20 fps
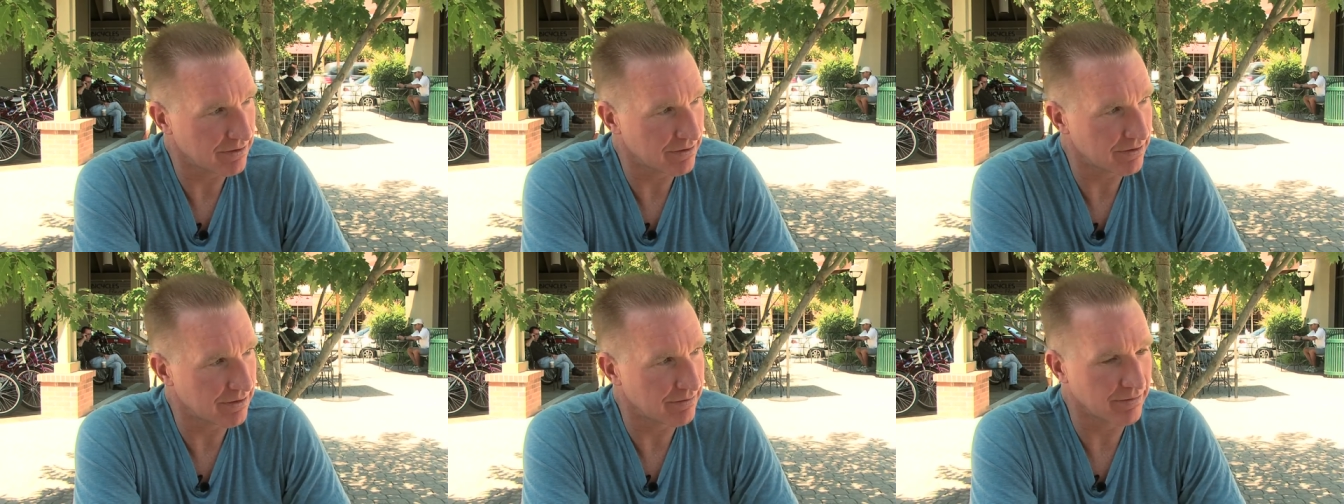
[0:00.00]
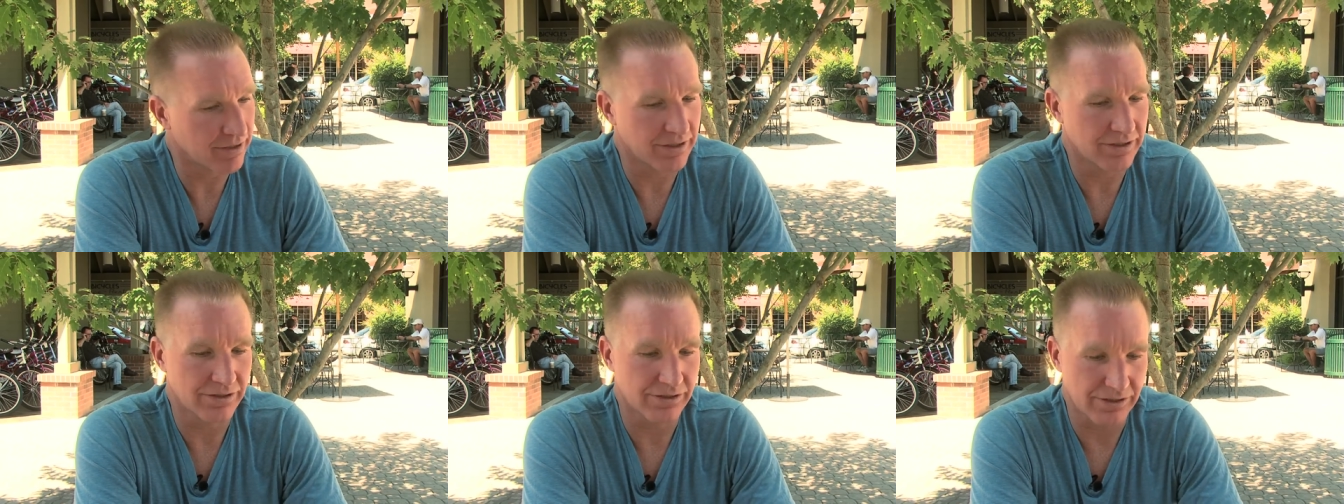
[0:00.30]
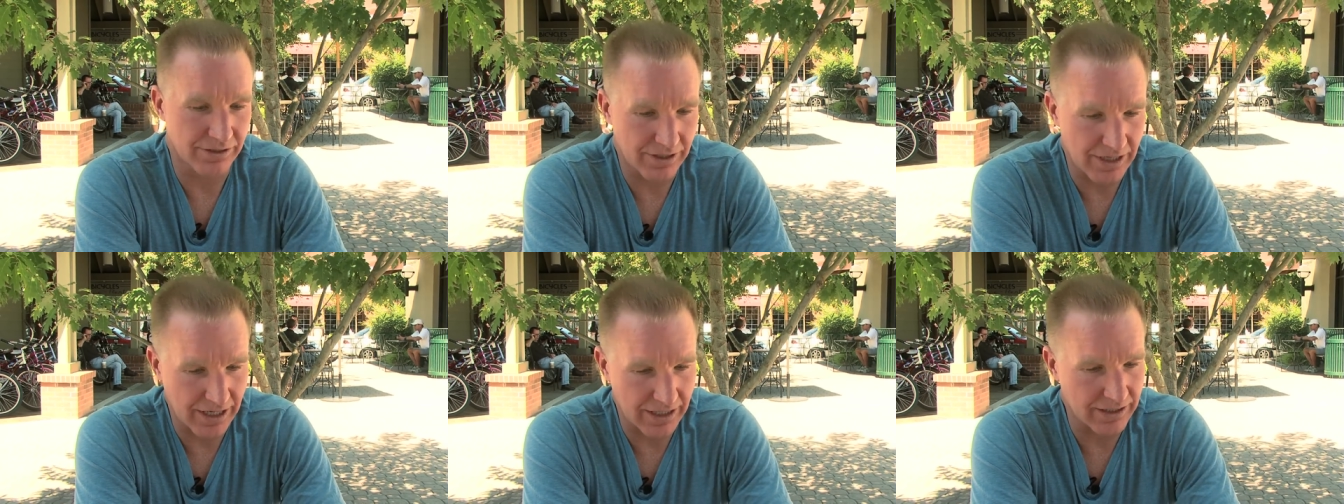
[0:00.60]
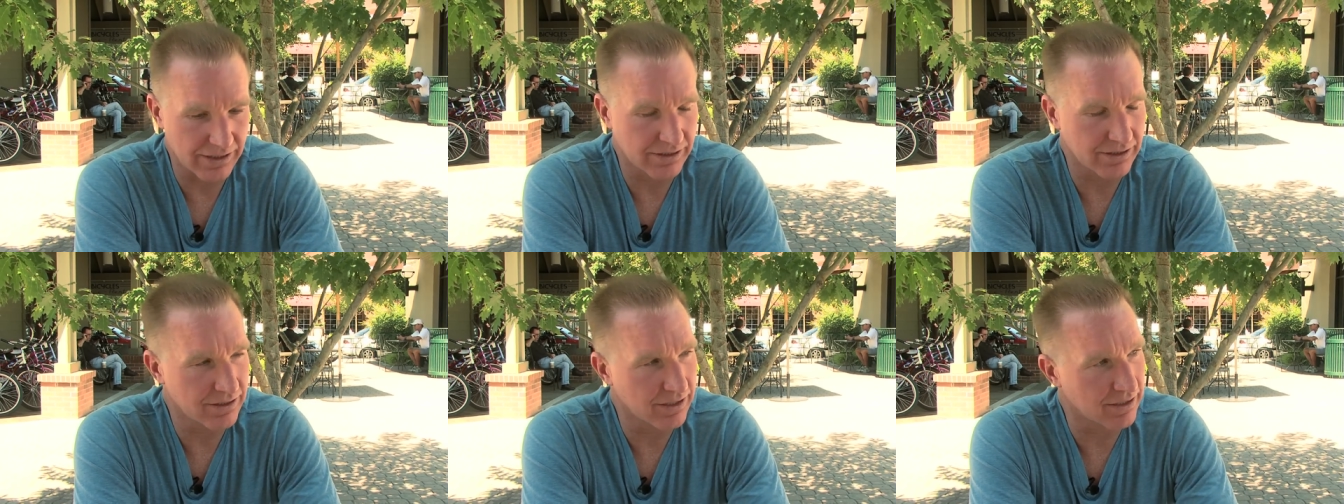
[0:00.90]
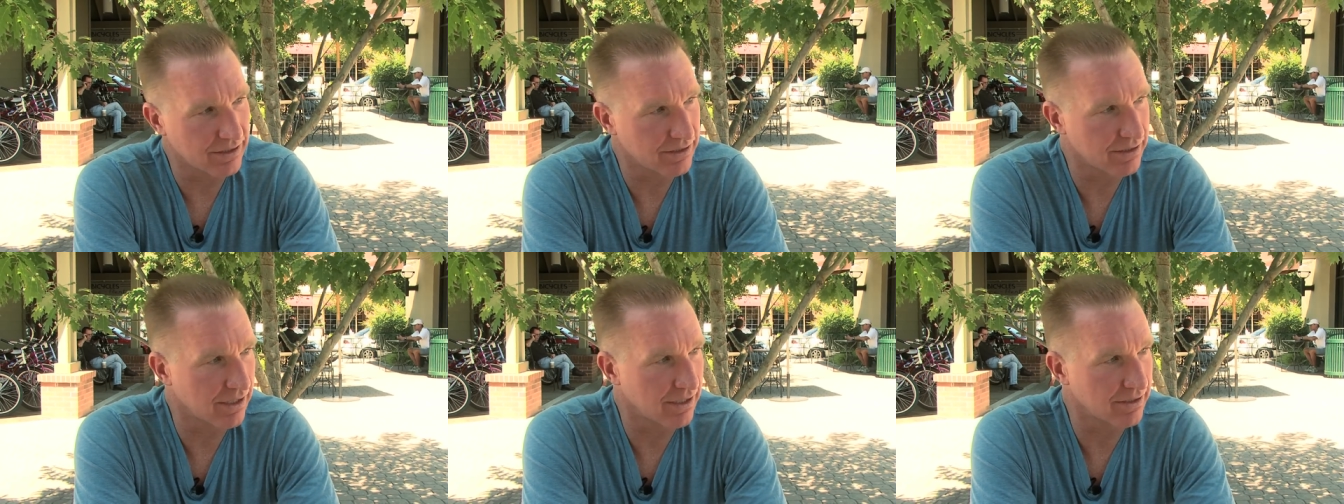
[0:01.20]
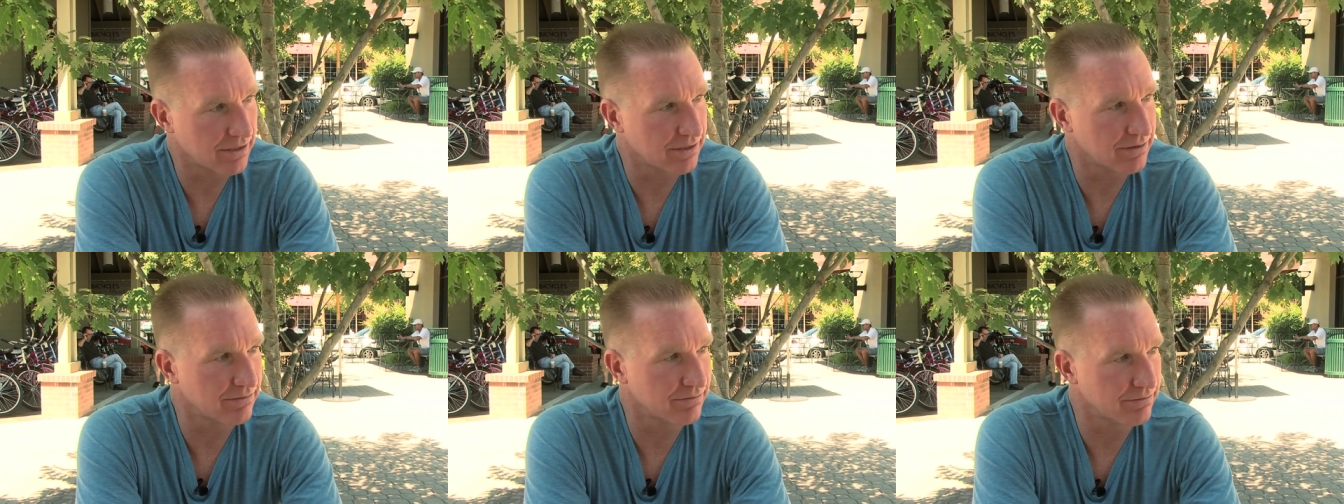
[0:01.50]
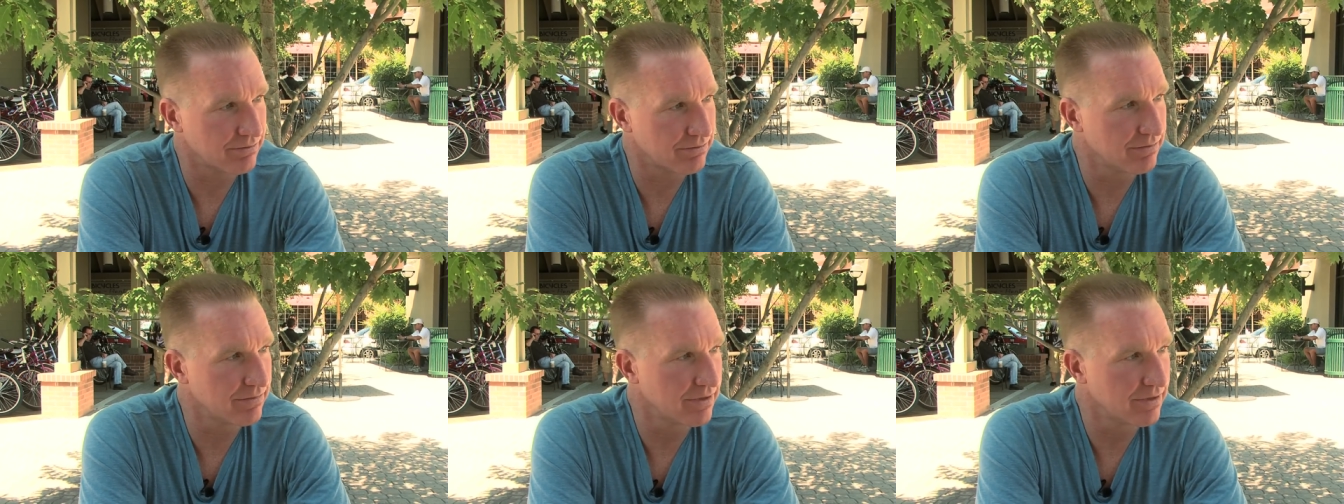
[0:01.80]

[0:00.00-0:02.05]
Right. You're going to just kind of touch on some